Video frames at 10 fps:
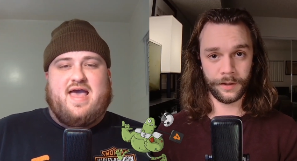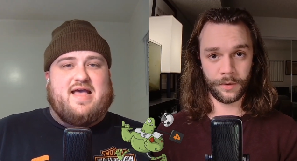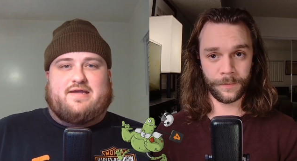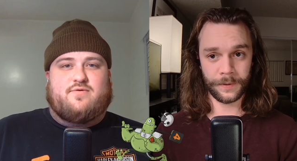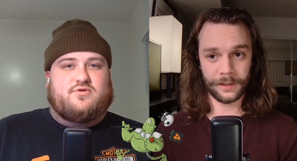
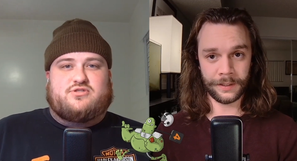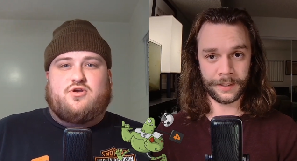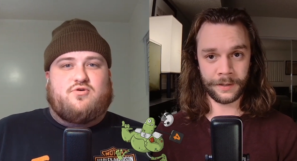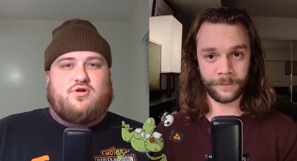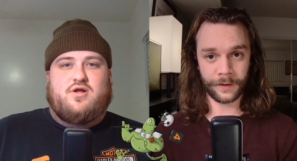Speaker 1: you heck?
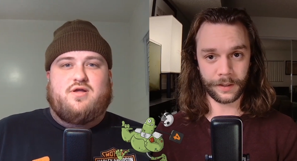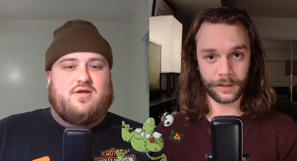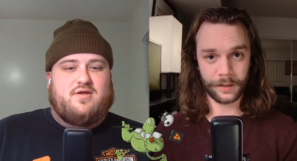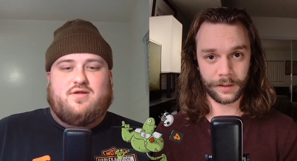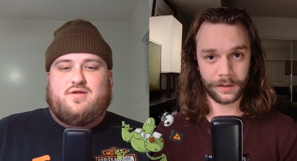believe so it.
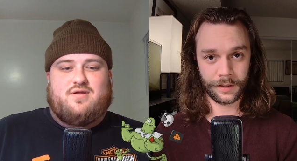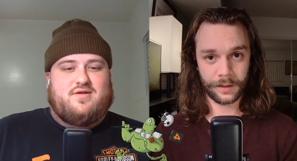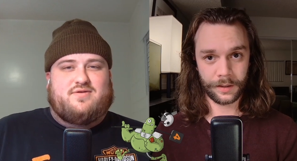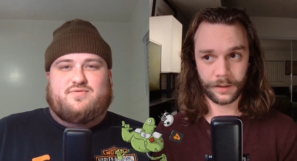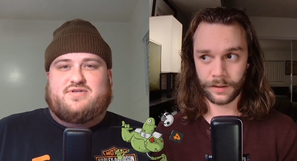
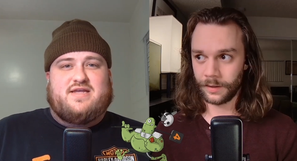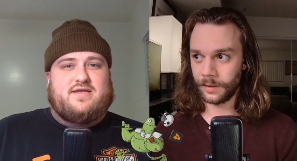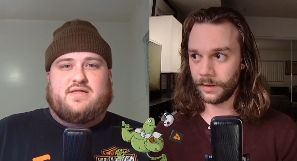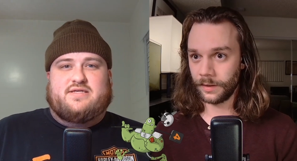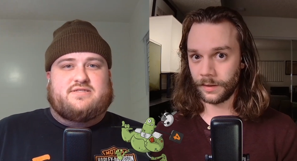
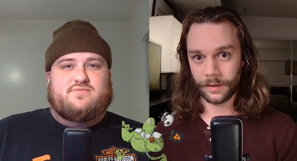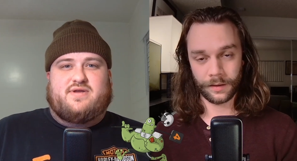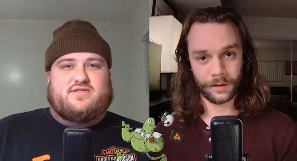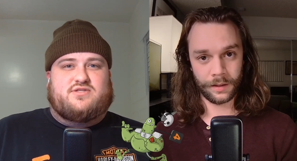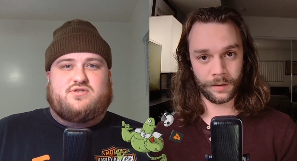
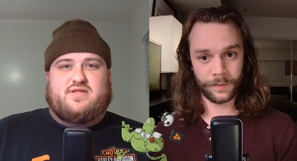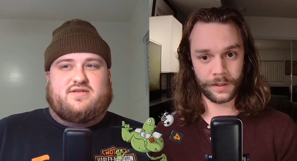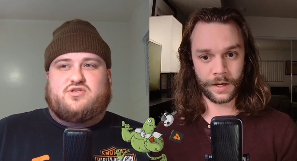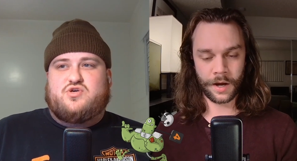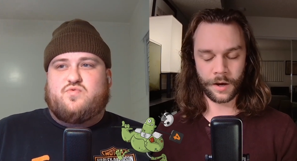Ridiculous. We get two,
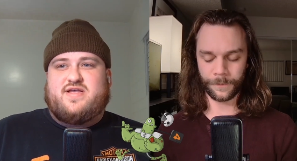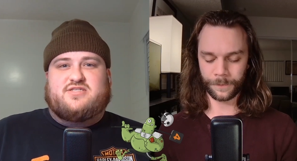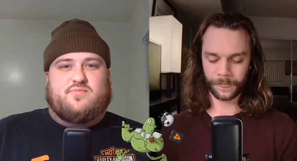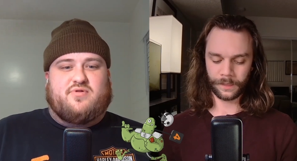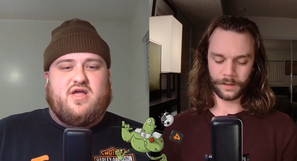like two
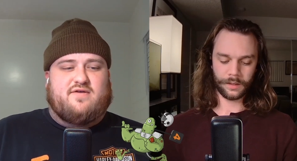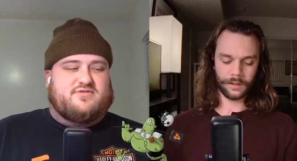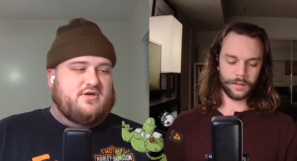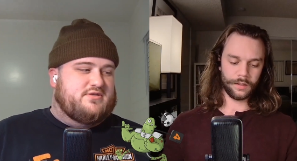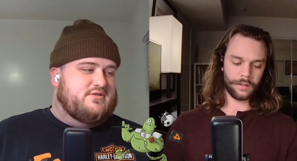weeks till
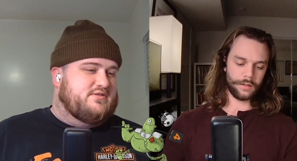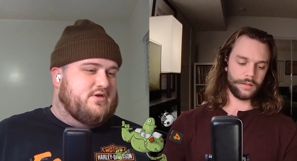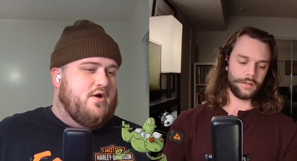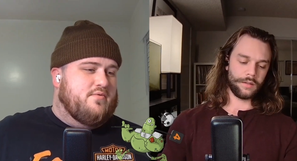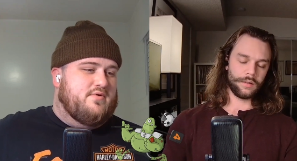playoff starts.
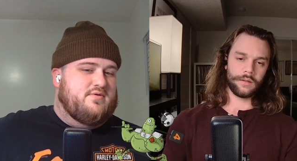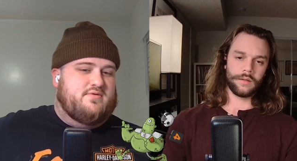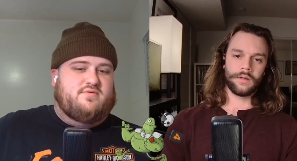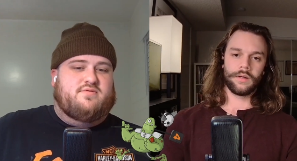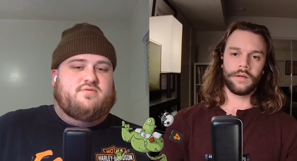Let's go.
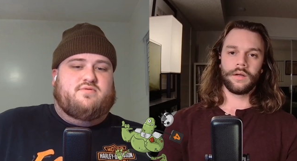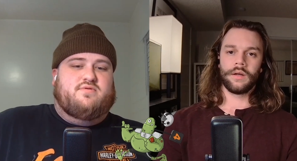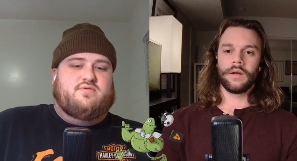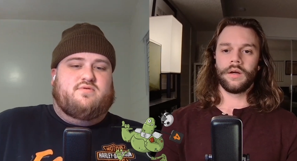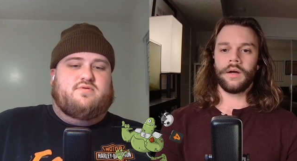
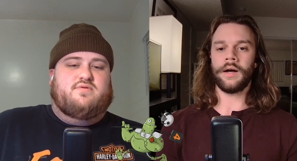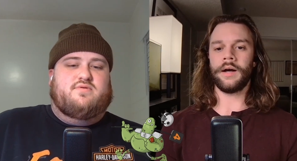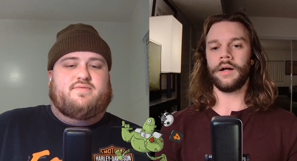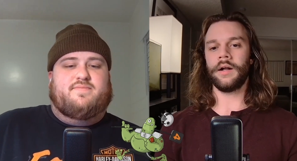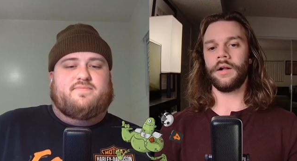
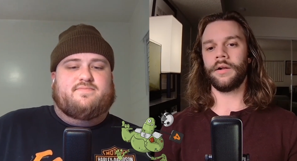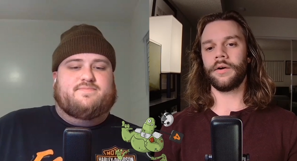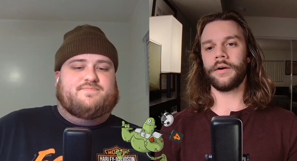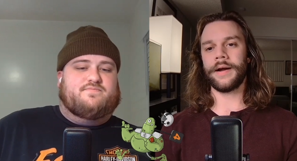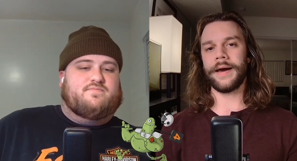
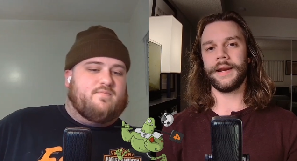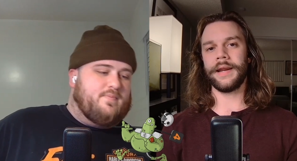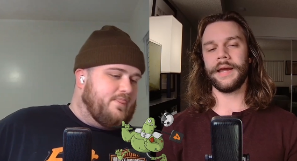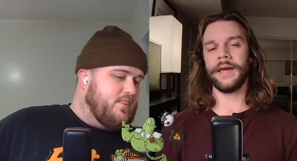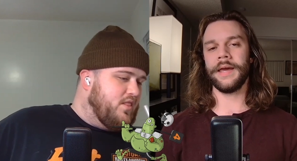
Speaker 2: All
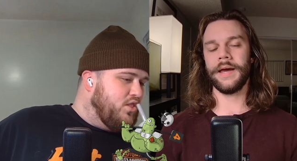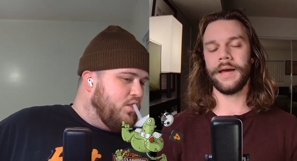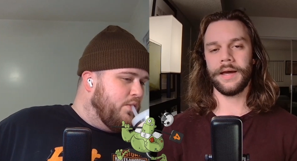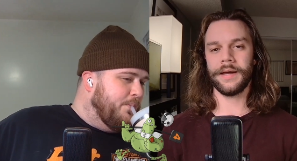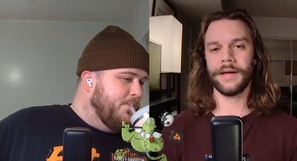righty.
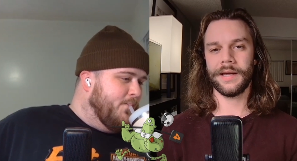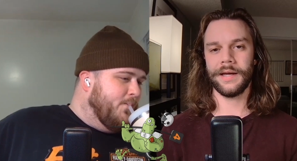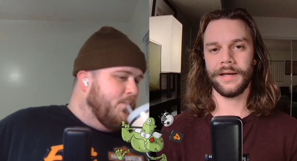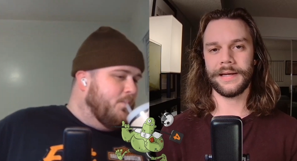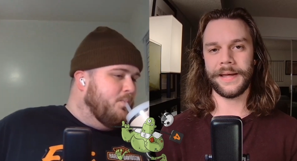
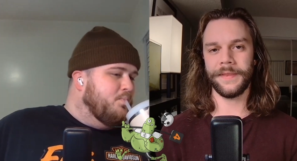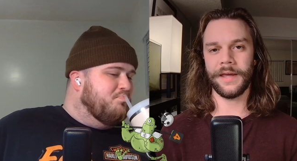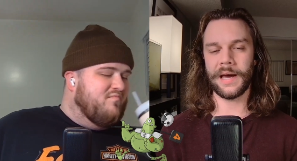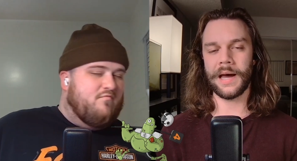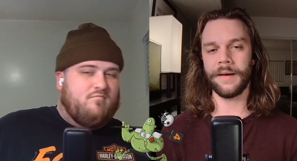Got
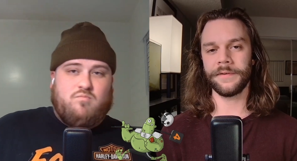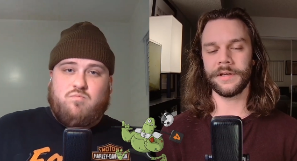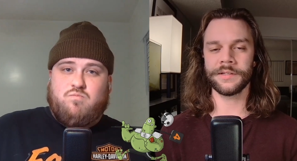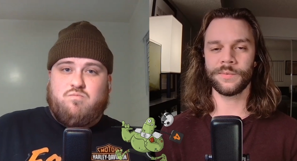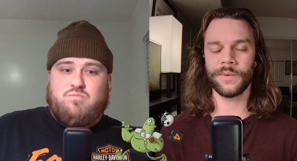the
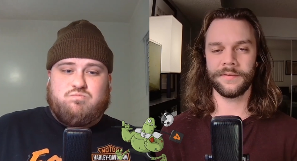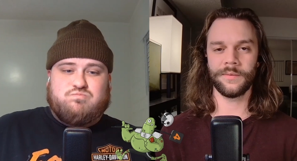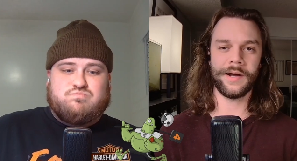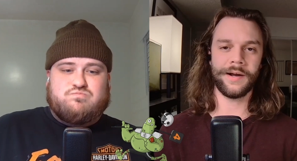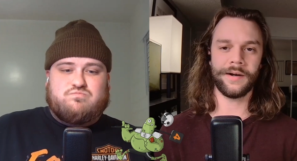obvious
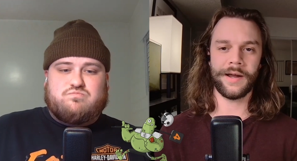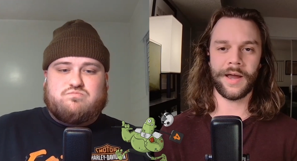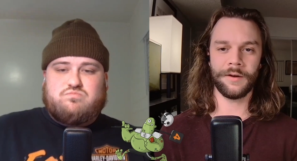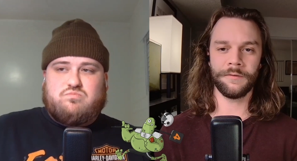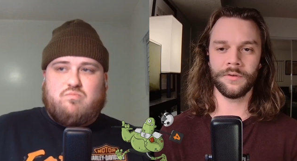waiver wire
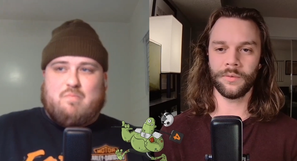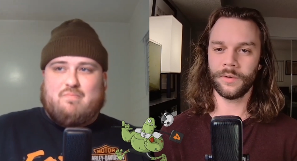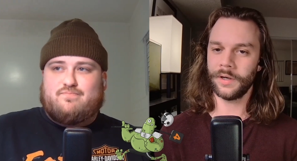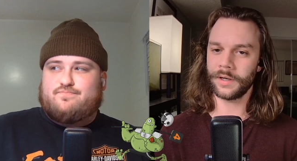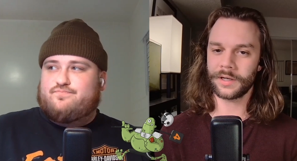add of the
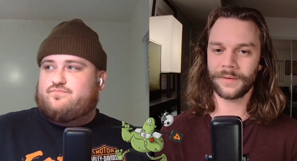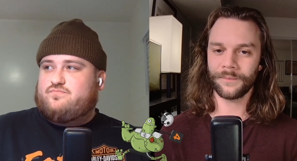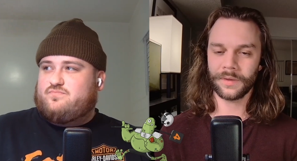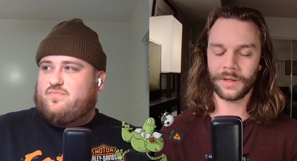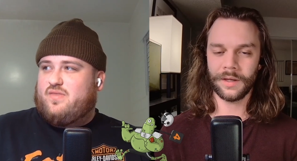week.
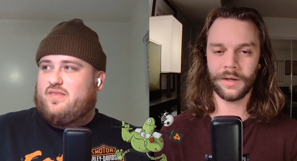He